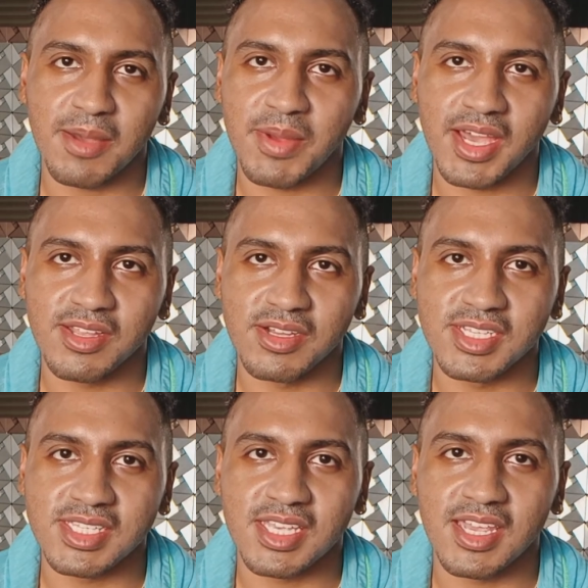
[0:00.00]
that bad,
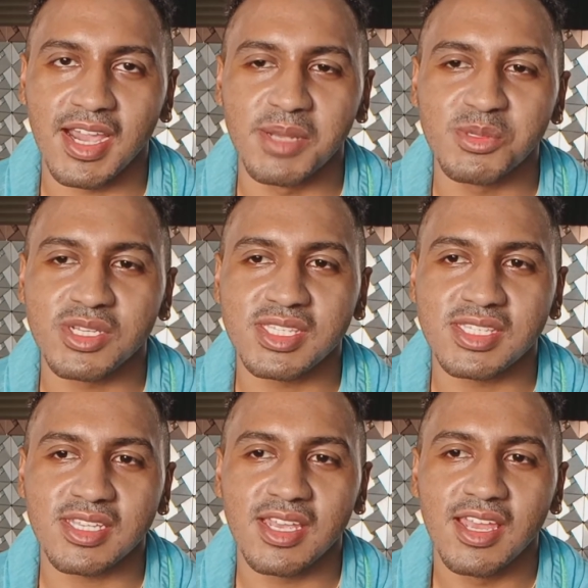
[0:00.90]
honestly. I'm
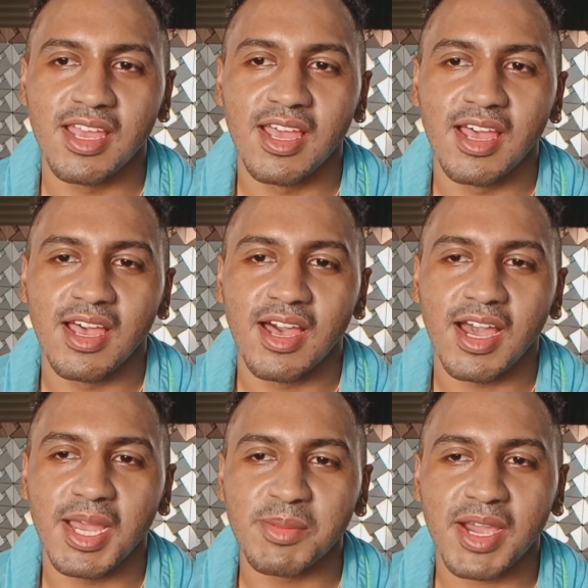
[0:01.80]

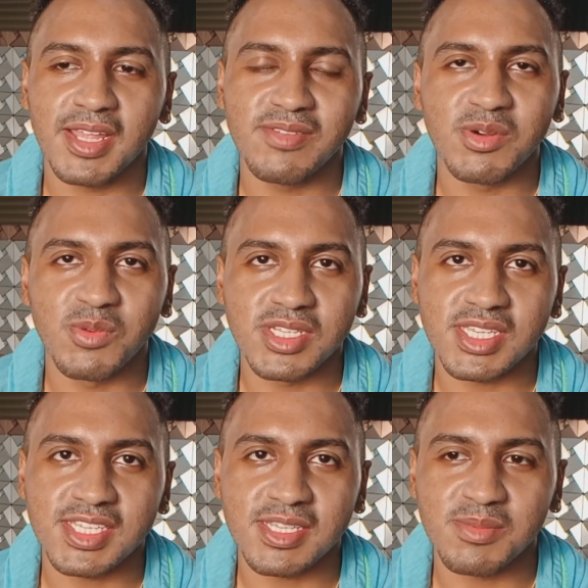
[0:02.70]
kind of a
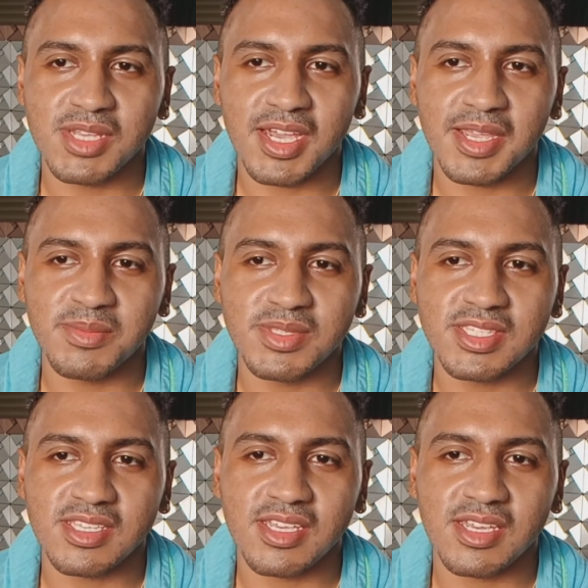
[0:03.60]
wussy
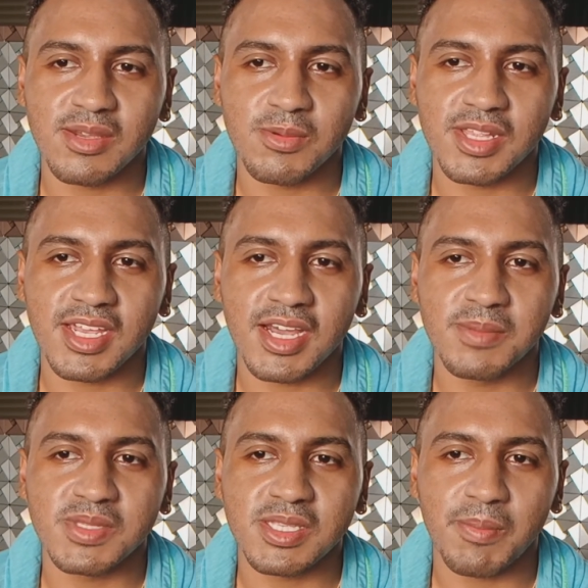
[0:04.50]
sometimes when it
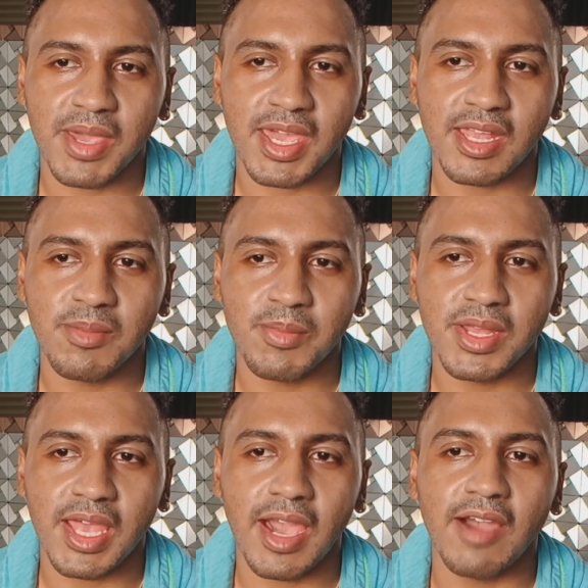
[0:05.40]
comes to pain,
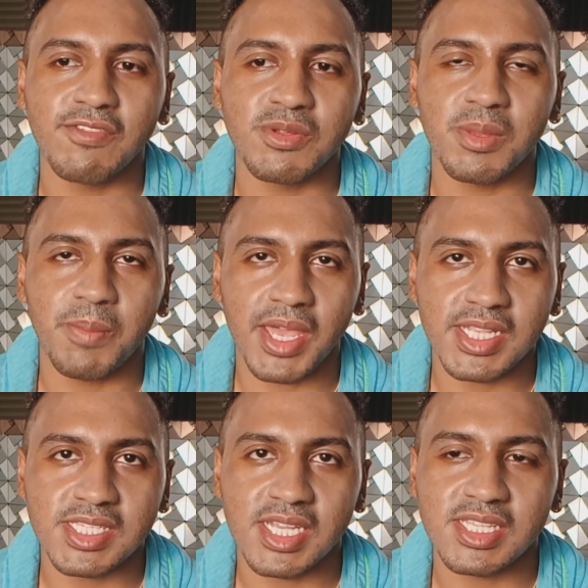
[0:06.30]
but after the
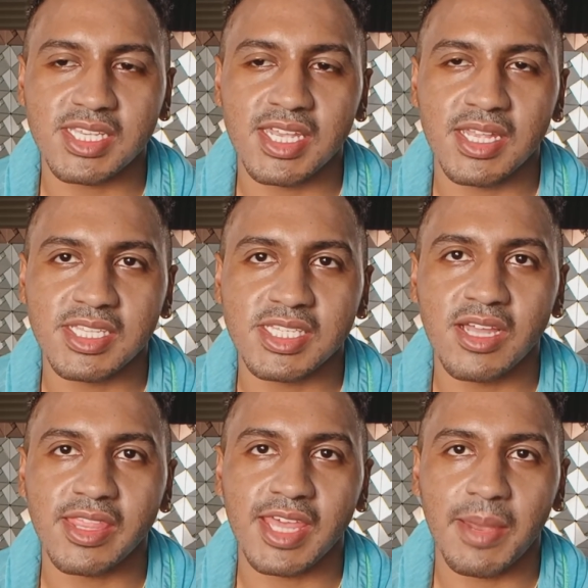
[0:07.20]
pain sets in, it's
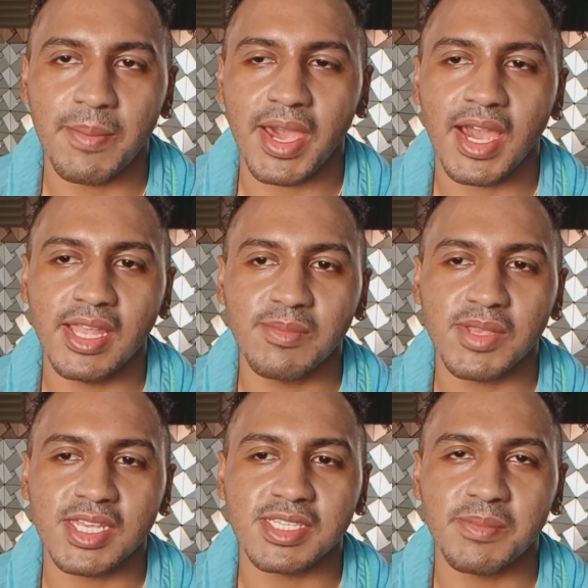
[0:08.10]
not that bad
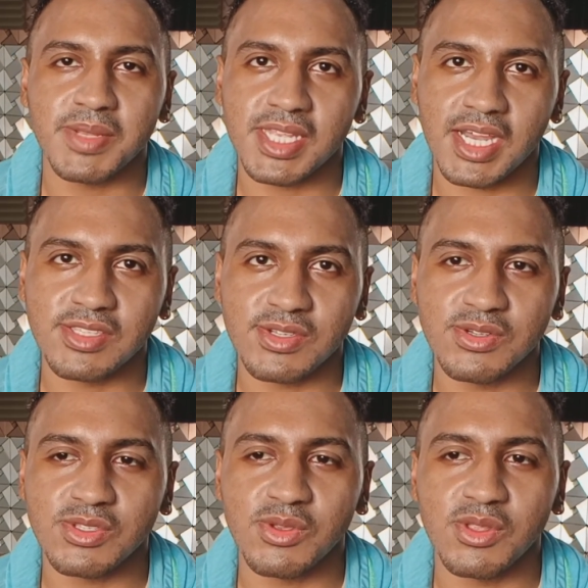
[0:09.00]
because I'm a dancer.
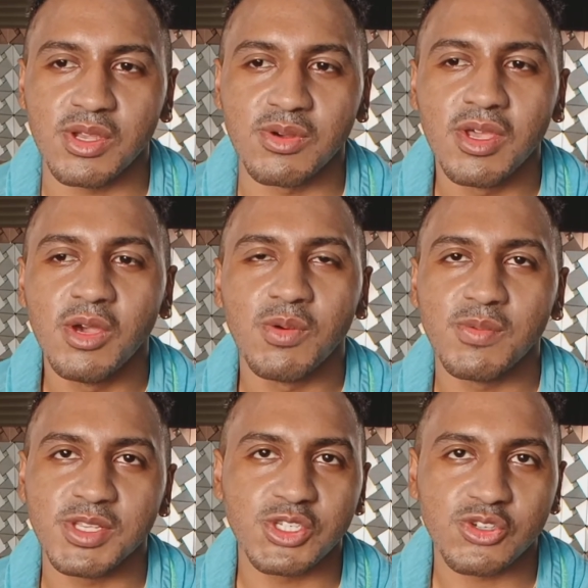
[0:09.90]
So, you know, when
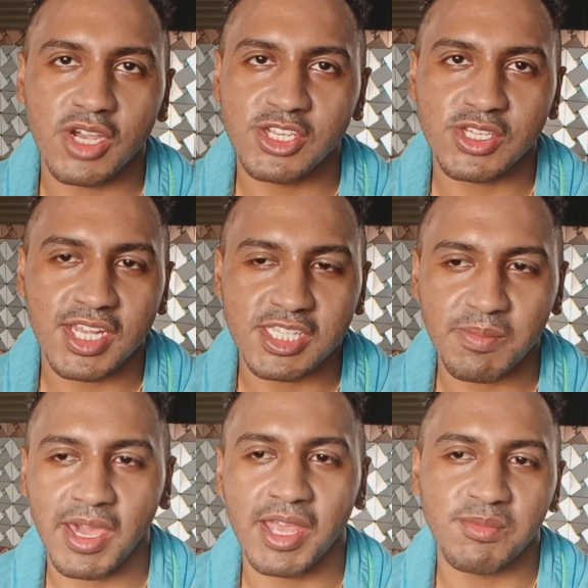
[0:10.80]
we stretch, that's
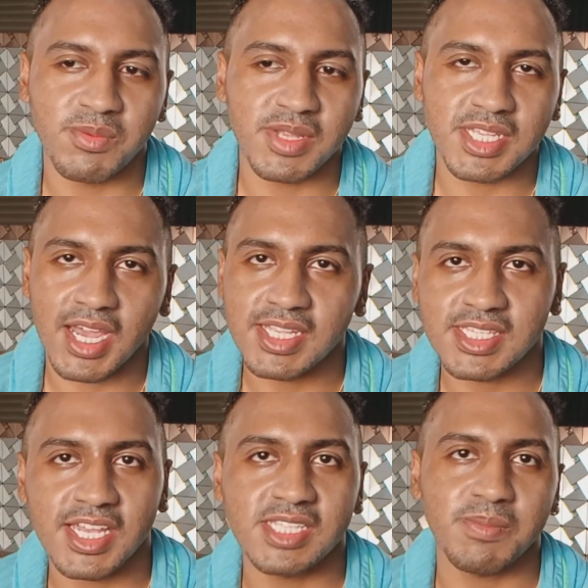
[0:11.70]
pain. When we
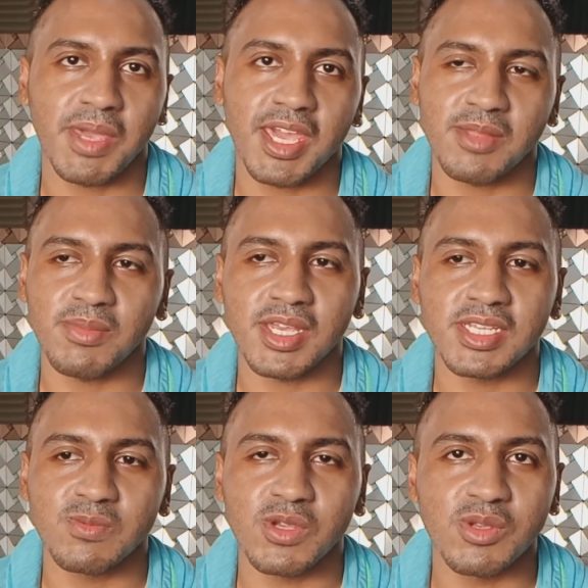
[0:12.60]
dance, that's pain
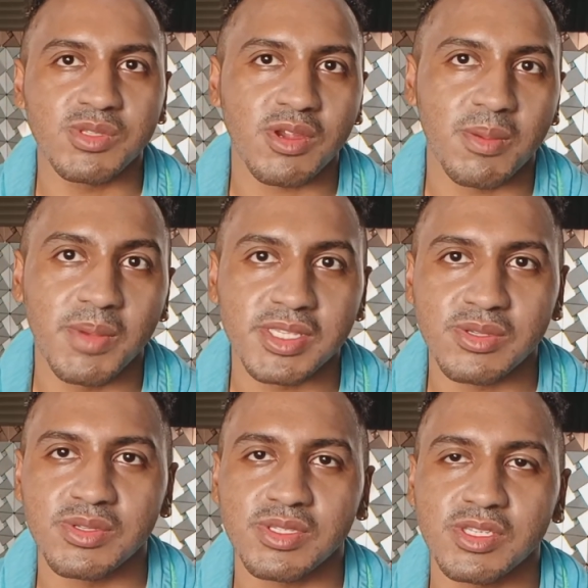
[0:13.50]
because we're using our
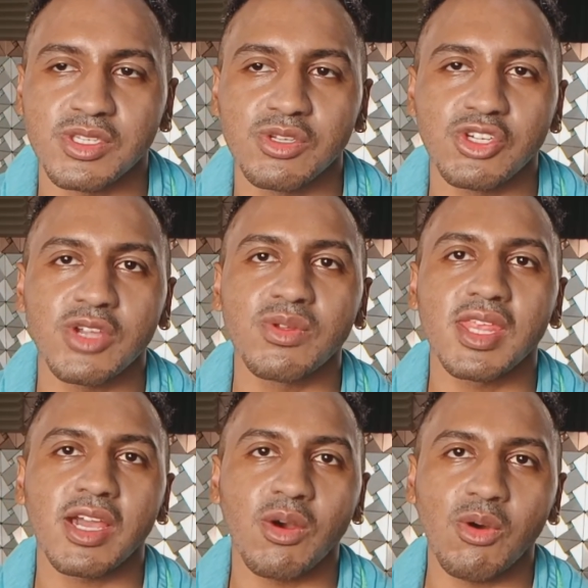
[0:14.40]
muscles. It's generally
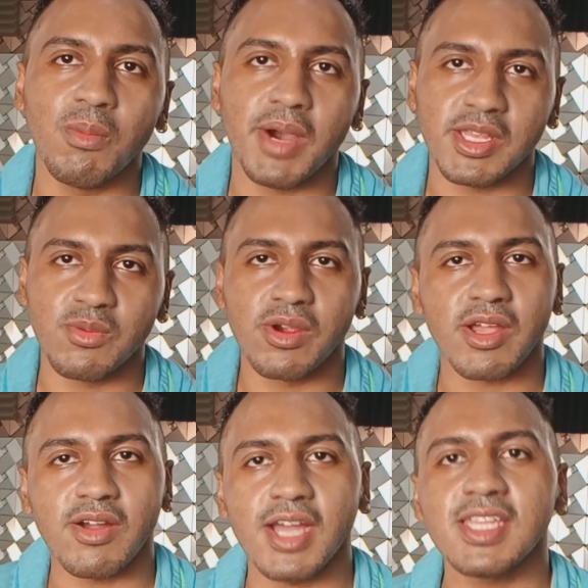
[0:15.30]
like a whole body
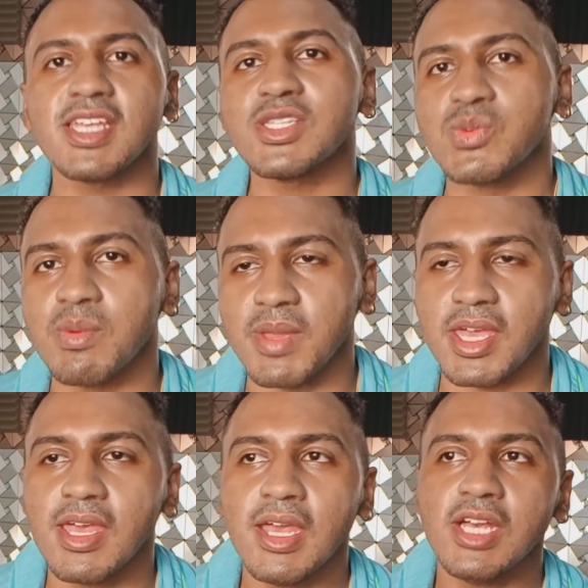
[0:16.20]
workout, kind of like swimming.
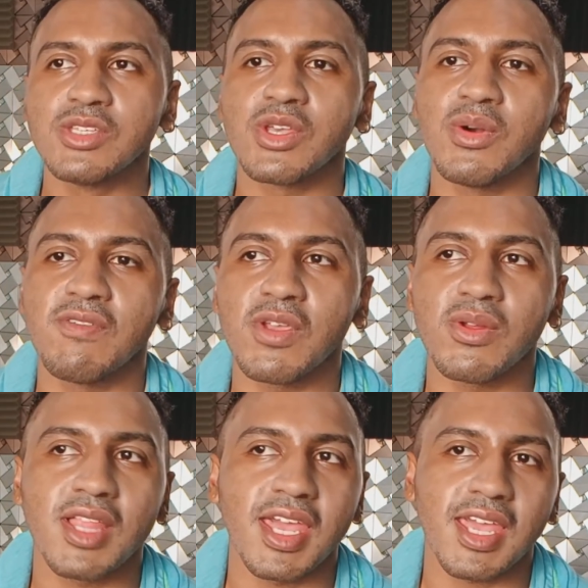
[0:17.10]
So if
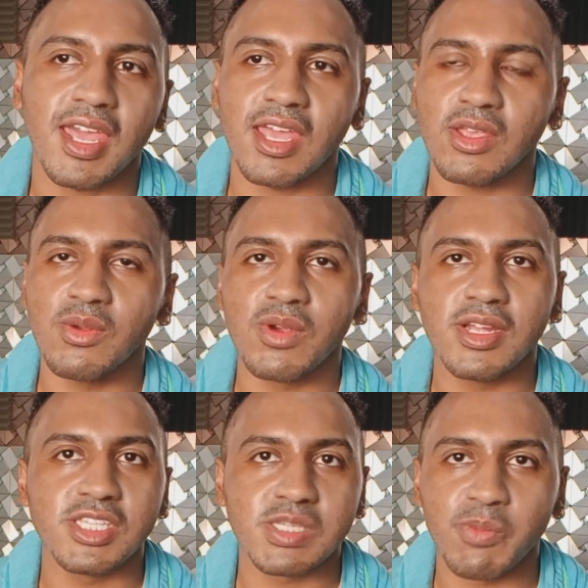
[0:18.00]
you're like you were
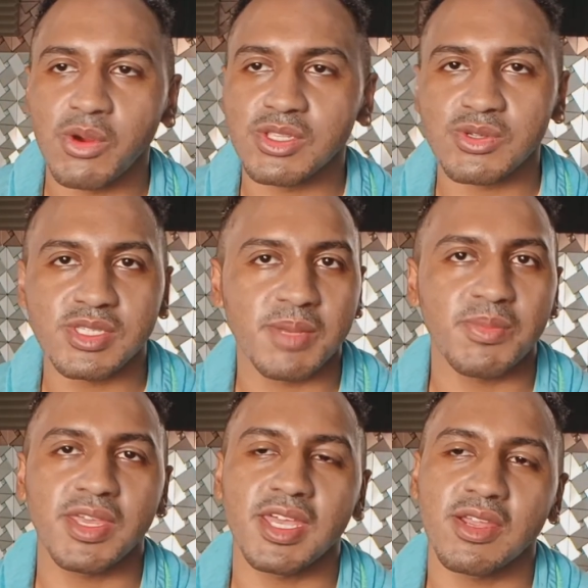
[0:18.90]
in sports or
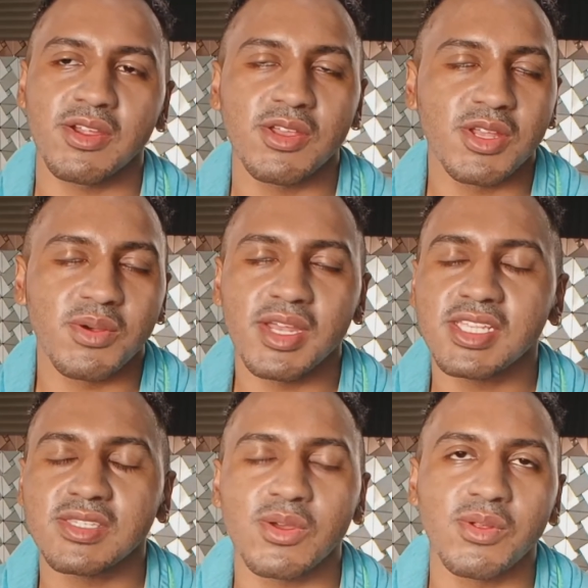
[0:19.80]
something, or, you know,
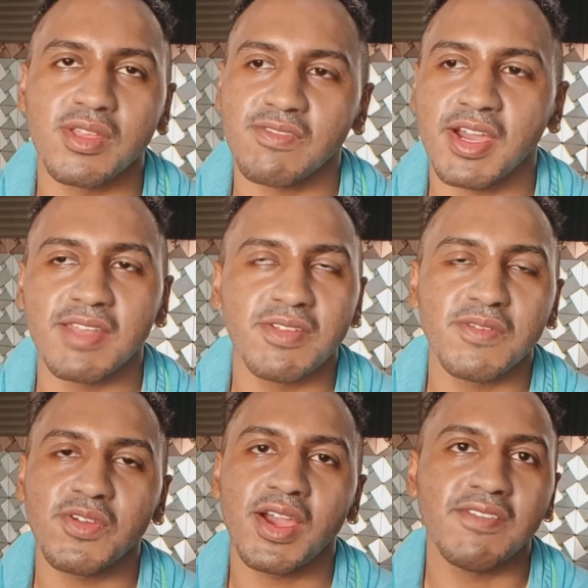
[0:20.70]
it's totally fine. Even
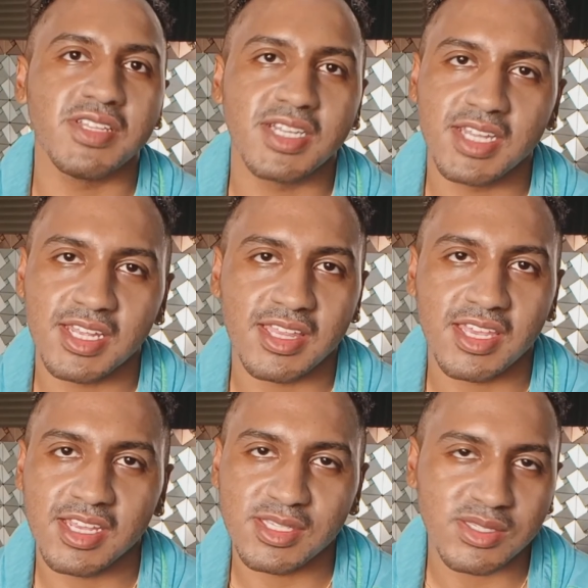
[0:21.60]
if you haven't done
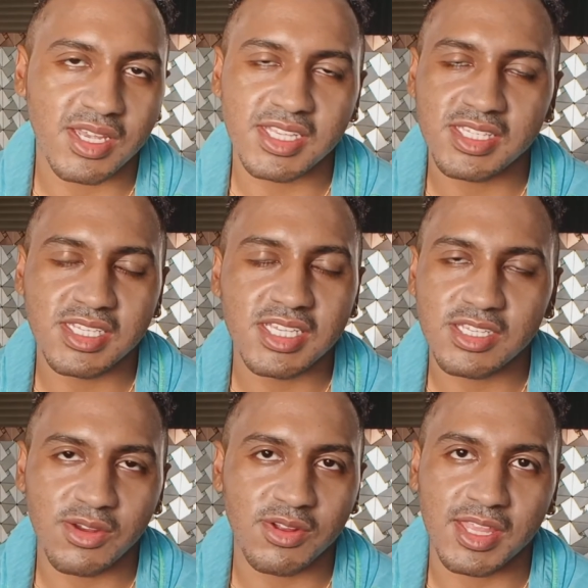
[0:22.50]
anything, it
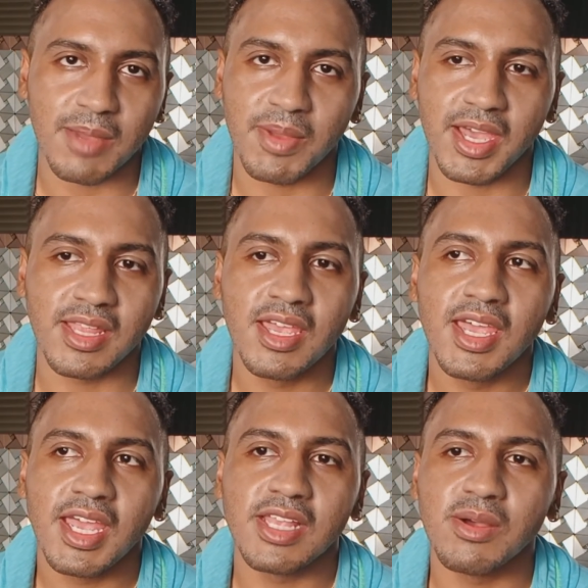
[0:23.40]
doesn't hurt that bad.
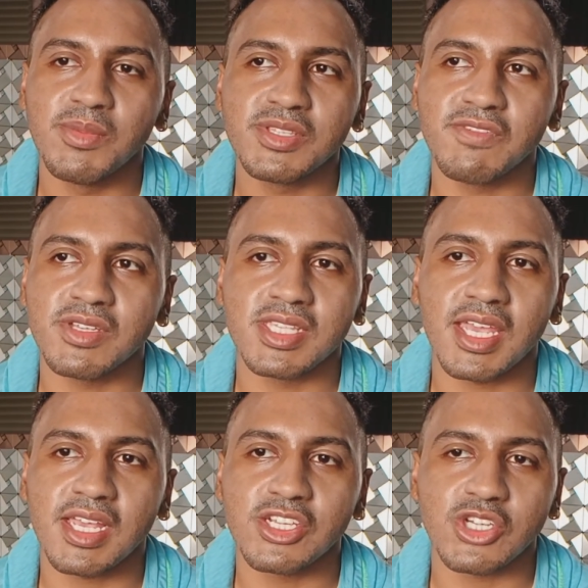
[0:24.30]
It almost feels
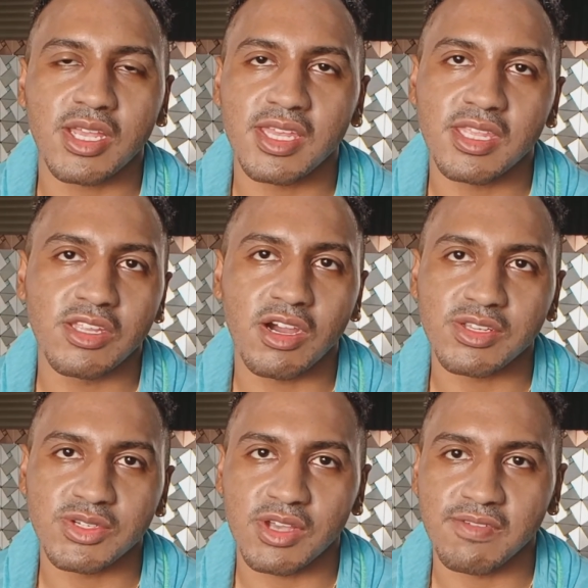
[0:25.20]
like a shot at the
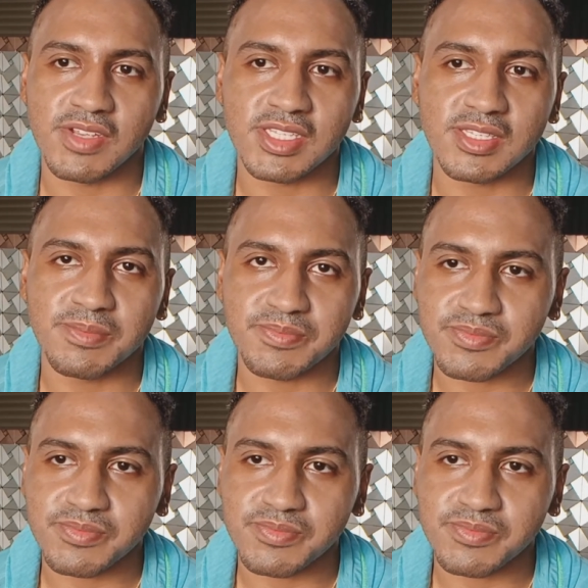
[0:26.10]
doctor's office.